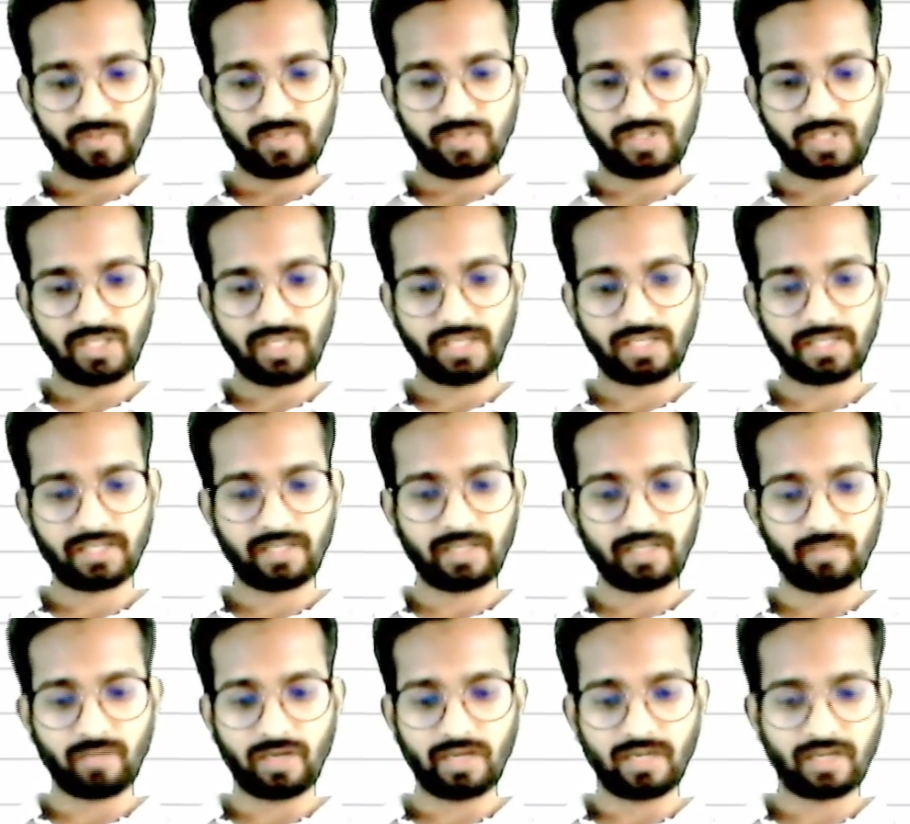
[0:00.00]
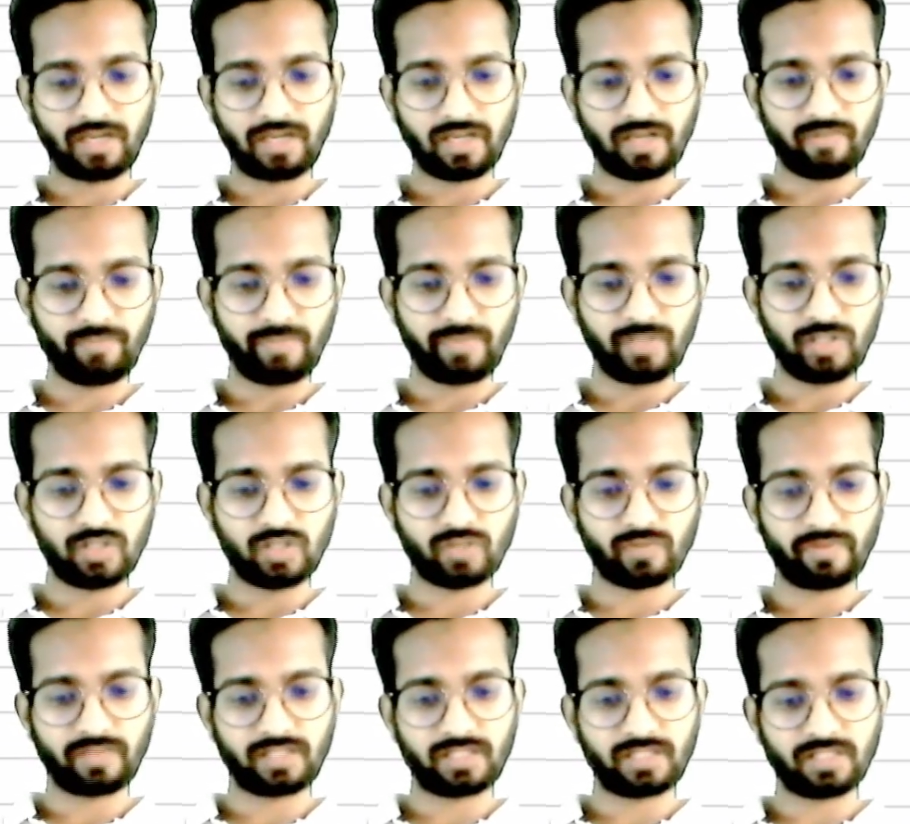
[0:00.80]
Check demand draft
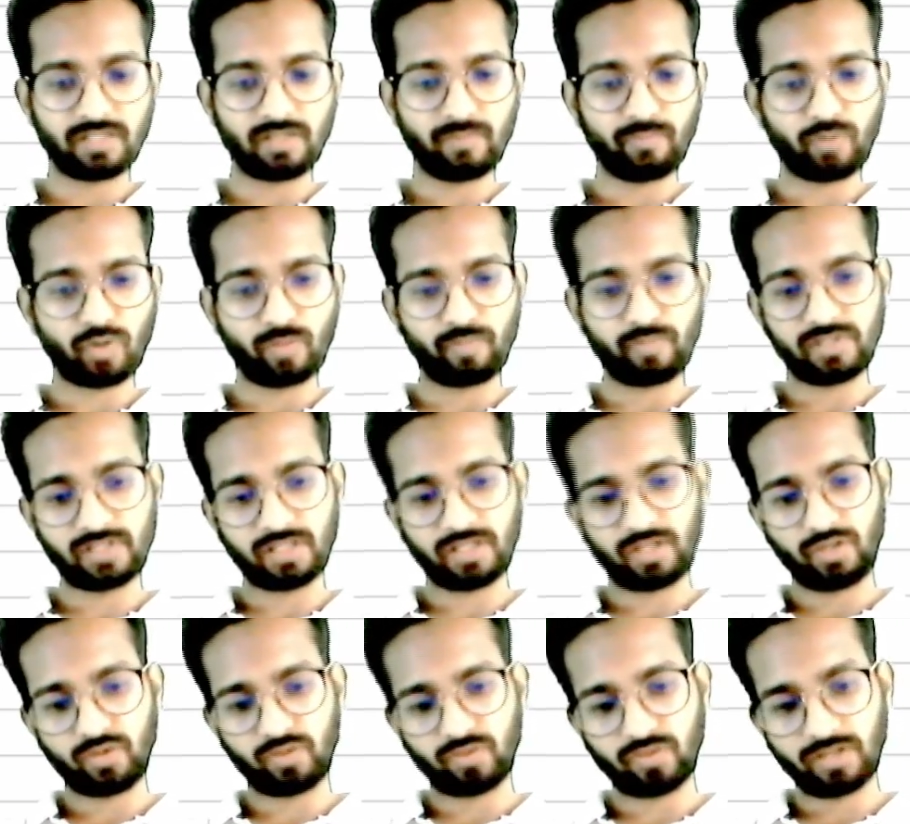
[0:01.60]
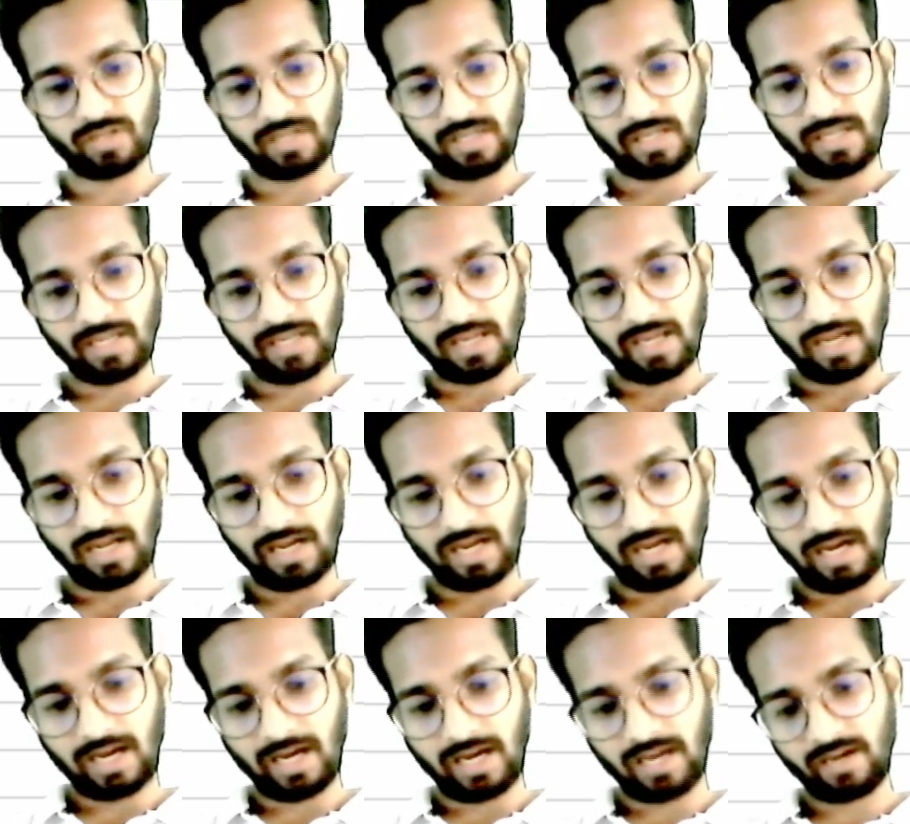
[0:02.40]
bills of exchange and promissory note.
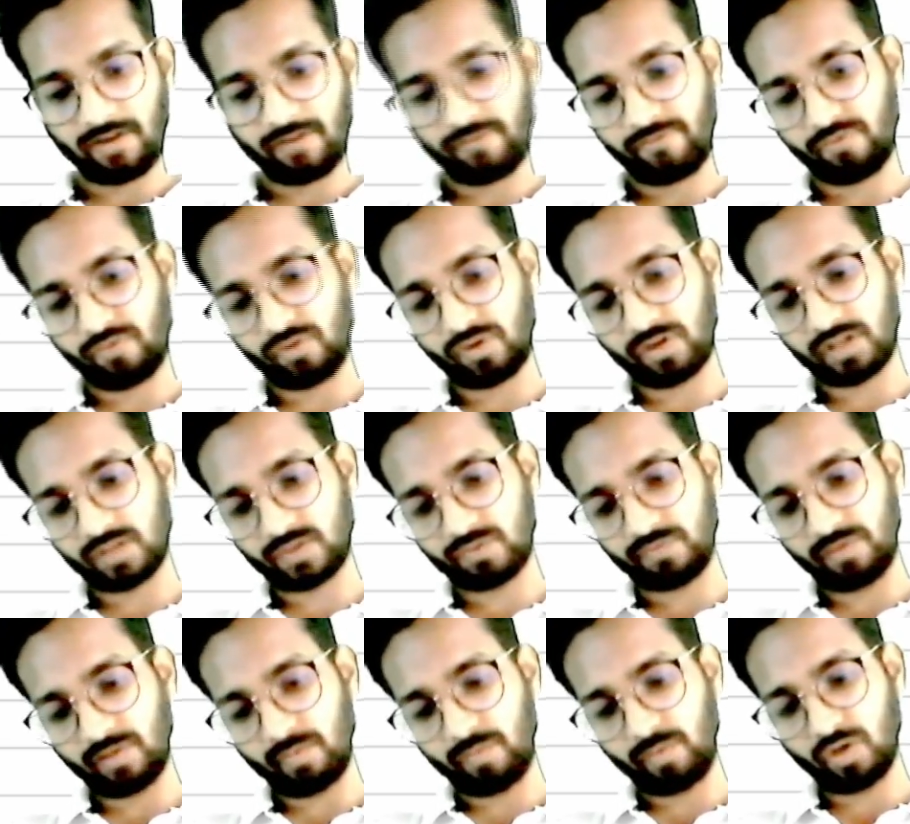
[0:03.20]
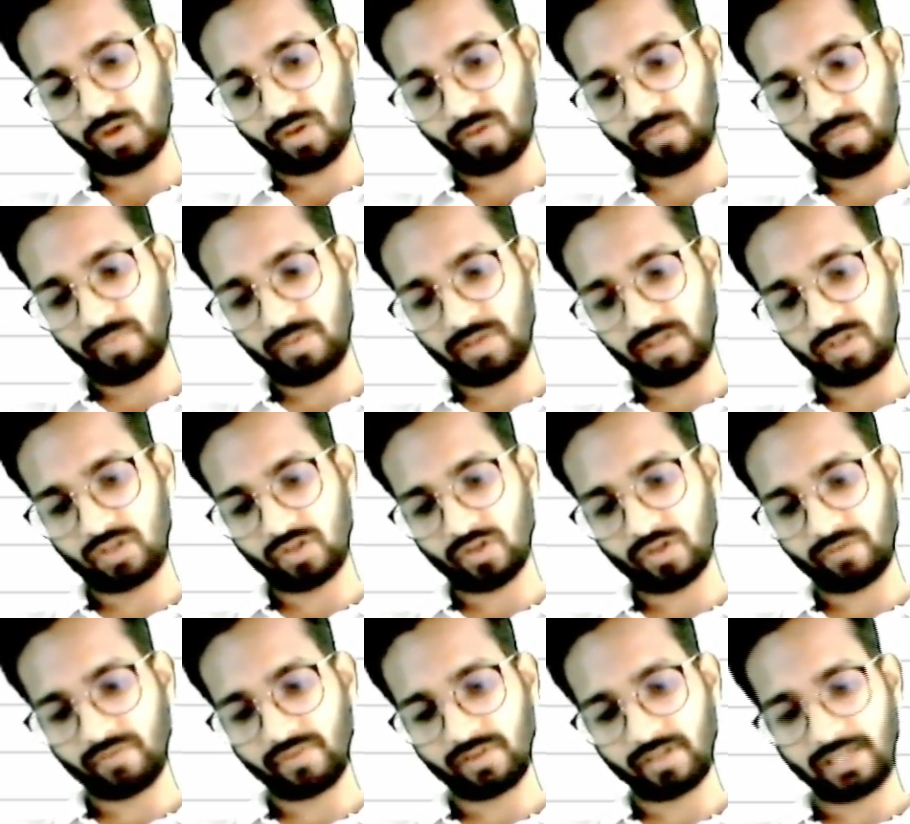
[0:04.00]
Our focus will be on bills
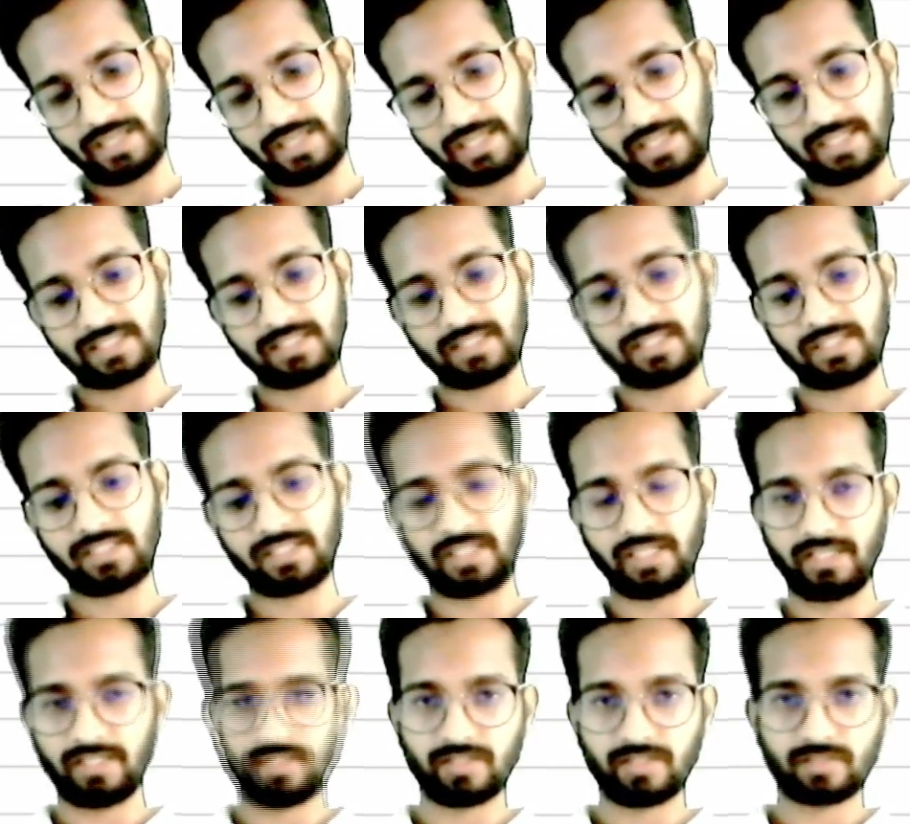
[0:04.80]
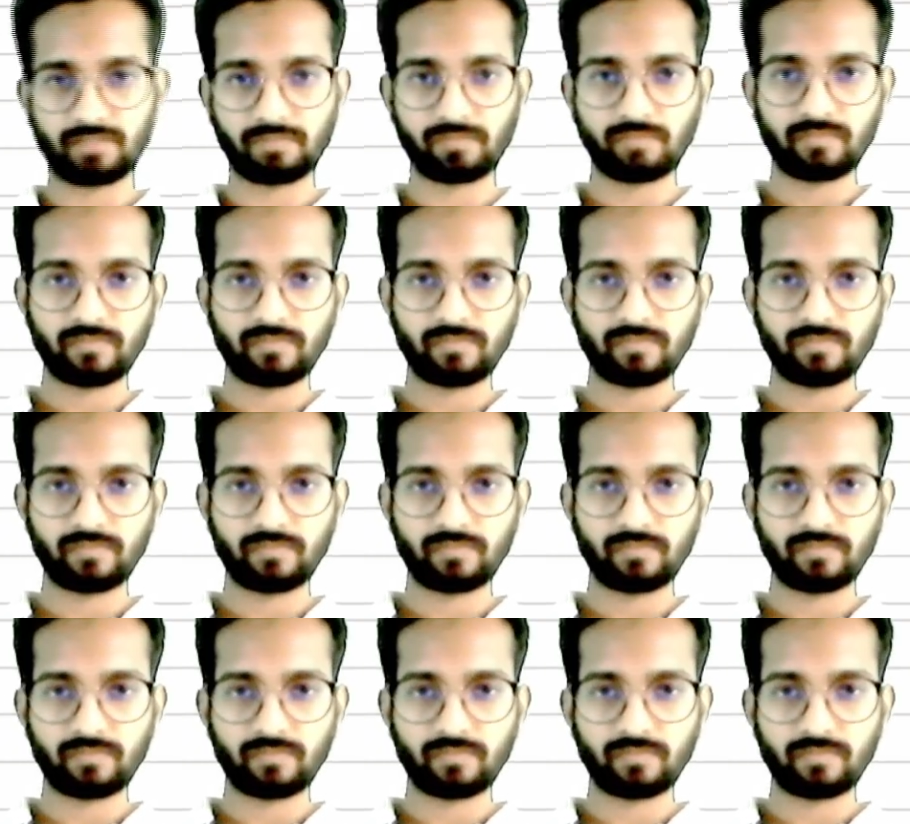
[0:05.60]
of exchange.